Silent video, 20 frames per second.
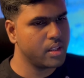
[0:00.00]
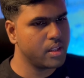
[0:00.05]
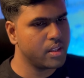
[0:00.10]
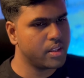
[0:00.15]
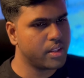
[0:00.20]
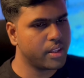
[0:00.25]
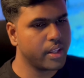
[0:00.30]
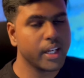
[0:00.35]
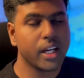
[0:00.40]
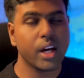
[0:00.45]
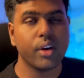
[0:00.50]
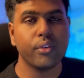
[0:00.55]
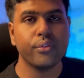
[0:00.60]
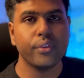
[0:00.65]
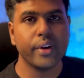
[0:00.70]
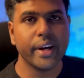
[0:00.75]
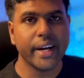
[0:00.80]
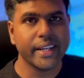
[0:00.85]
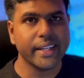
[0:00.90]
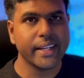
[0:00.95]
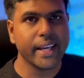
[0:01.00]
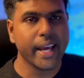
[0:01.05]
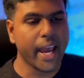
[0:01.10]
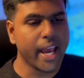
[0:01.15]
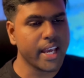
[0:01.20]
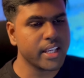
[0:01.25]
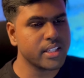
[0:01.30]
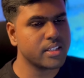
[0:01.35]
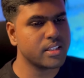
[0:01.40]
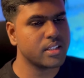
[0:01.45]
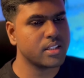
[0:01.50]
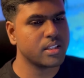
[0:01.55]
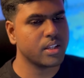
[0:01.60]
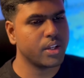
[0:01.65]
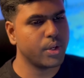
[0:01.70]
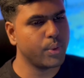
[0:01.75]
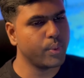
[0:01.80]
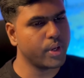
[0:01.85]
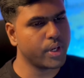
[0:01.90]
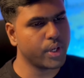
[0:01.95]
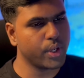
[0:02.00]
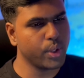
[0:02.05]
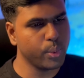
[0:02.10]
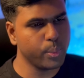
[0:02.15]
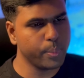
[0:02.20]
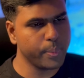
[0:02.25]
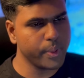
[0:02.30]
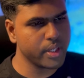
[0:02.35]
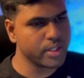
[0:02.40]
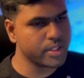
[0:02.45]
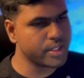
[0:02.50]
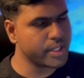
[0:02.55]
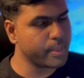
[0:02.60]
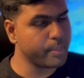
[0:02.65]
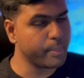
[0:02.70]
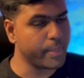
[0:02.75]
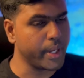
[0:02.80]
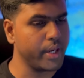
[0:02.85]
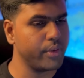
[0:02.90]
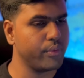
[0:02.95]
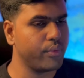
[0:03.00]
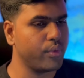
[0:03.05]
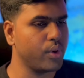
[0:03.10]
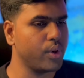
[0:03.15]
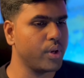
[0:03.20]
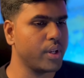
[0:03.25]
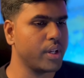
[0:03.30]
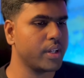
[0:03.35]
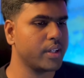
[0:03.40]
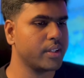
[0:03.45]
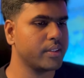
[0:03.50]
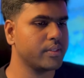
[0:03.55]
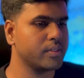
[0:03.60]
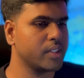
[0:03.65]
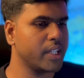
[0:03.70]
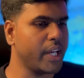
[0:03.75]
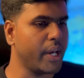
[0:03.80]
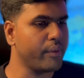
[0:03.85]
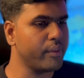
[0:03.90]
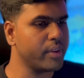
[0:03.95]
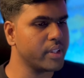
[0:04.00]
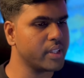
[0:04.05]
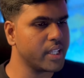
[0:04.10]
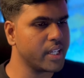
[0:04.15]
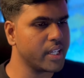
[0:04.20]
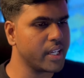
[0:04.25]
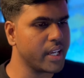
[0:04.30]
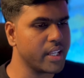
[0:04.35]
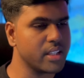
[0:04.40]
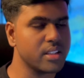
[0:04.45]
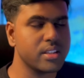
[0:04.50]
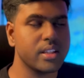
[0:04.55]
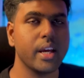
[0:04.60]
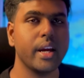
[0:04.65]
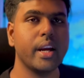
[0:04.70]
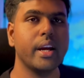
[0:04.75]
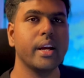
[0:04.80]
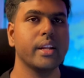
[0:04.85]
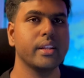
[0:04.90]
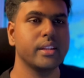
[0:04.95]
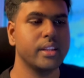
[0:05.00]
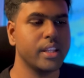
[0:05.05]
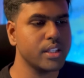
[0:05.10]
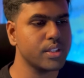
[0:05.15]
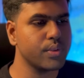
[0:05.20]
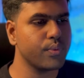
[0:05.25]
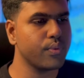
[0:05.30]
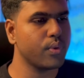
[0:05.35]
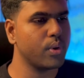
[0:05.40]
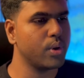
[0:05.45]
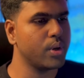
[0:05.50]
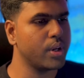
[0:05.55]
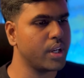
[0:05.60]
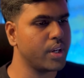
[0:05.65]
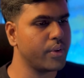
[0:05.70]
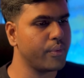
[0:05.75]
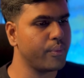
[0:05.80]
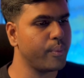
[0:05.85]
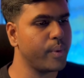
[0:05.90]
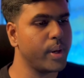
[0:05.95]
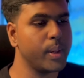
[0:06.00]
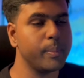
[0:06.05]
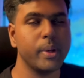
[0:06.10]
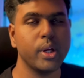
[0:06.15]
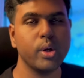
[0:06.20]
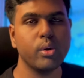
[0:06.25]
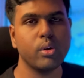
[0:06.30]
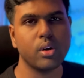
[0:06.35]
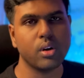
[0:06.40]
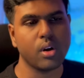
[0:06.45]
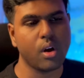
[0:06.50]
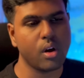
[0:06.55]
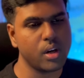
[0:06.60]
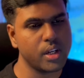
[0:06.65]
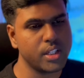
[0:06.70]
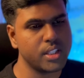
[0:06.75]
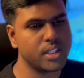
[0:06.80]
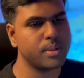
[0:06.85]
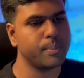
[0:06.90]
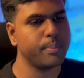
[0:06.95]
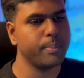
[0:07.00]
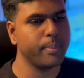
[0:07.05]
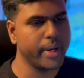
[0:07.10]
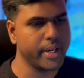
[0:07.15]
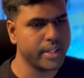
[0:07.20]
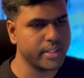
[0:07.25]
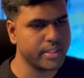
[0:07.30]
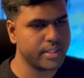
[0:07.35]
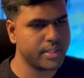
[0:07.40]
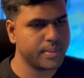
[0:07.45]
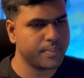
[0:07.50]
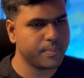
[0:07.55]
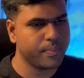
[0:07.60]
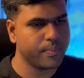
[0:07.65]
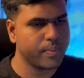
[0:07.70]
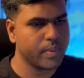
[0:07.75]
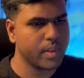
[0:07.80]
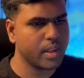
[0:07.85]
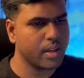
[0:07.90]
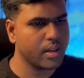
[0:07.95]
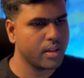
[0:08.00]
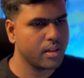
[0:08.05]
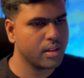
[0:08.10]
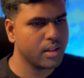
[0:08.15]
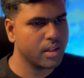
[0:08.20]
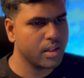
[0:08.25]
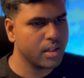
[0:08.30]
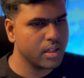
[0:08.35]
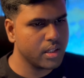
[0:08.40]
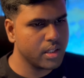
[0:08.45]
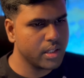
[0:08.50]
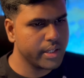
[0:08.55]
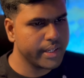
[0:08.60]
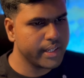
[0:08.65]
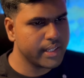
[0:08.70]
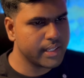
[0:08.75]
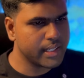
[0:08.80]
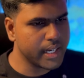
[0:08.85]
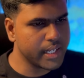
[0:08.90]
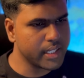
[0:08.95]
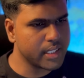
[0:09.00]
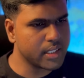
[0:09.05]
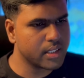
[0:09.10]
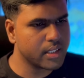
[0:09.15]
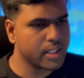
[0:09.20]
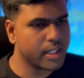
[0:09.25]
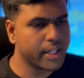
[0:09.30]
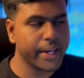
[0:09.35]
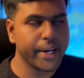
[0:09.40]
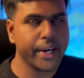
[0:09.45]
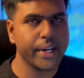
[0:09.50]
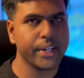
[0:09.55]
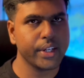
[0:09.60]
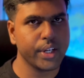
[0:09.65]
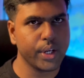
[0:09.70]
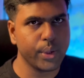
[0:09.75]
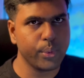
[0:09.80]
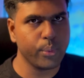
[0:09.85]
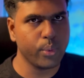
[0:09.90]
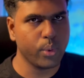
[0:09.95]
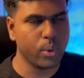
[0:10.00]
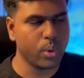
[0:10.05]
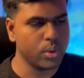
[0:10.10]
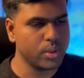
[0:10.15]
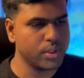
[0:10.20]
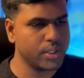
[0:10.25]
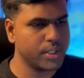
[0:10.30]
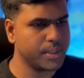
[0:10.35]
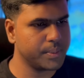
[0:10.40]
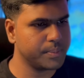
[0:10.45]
Think of it as your UPSC brain folder. Everything inside this folder will be your knowledge base. Click create new vault.